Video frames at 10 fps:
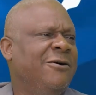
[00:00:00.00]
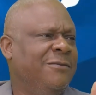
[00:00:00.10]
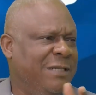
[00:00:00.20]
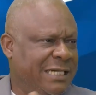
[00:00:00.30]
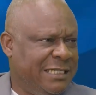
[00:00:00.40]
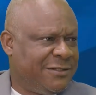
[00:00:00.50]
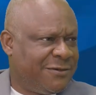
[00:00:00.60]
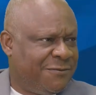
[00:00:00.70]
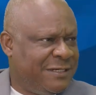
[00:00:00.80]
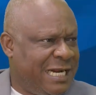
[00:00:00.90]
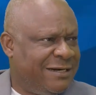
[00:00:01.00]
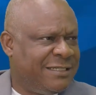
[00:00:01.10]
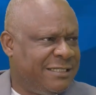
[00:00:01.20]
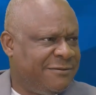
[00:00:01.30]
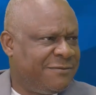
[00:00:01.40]
all manners of
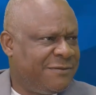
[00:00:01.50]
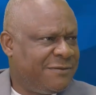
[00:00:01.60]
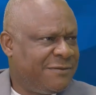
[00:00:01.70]
narrative